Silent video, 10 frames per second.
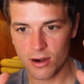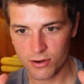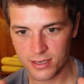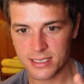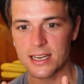
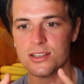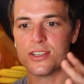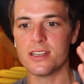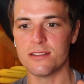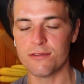our
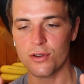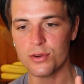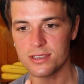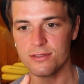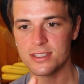attention and
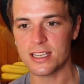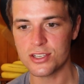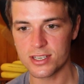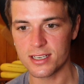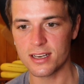focus of
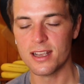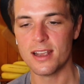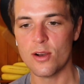attention,